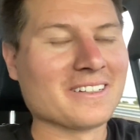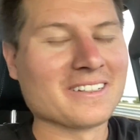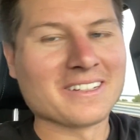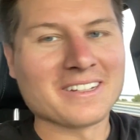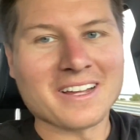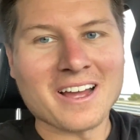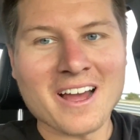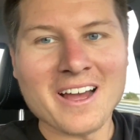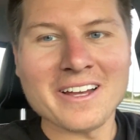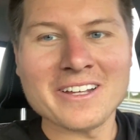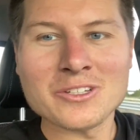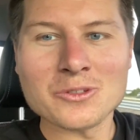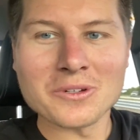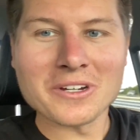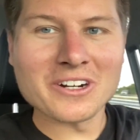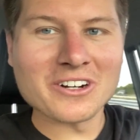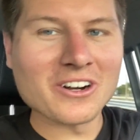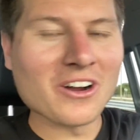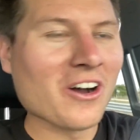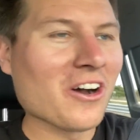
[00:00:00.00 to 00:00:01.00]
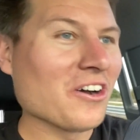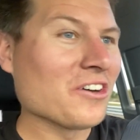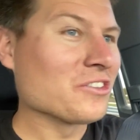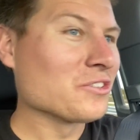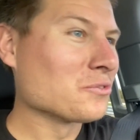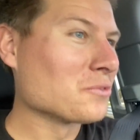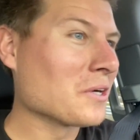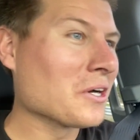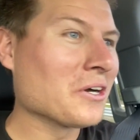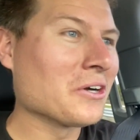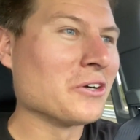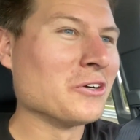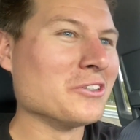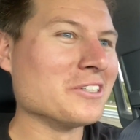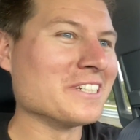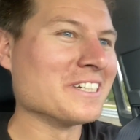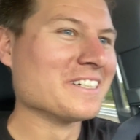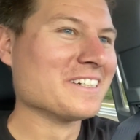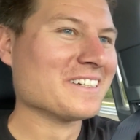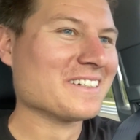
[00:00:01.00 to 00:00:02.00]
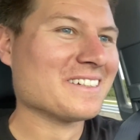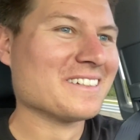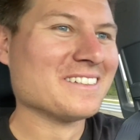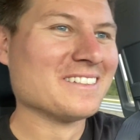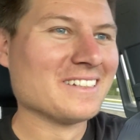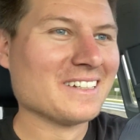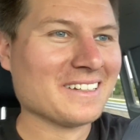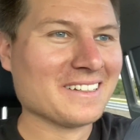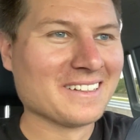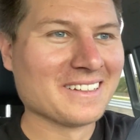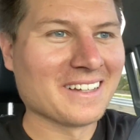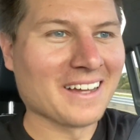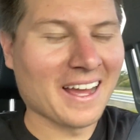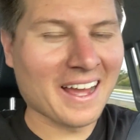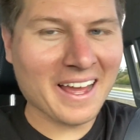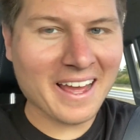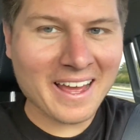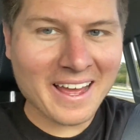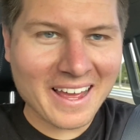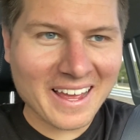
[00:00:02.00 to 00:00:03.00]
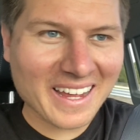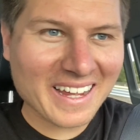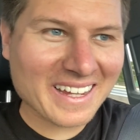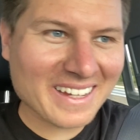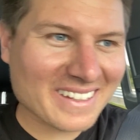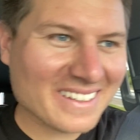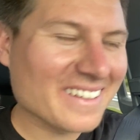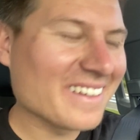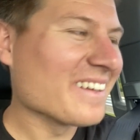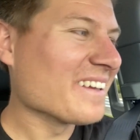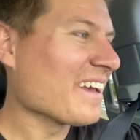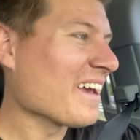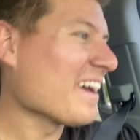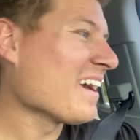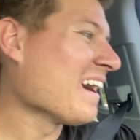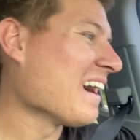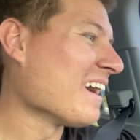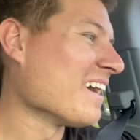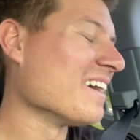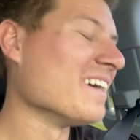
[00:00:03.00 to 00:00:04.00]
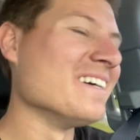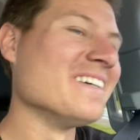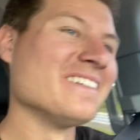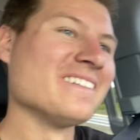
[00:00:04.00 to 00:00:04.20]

Guys, we are on the road. Heck yeah.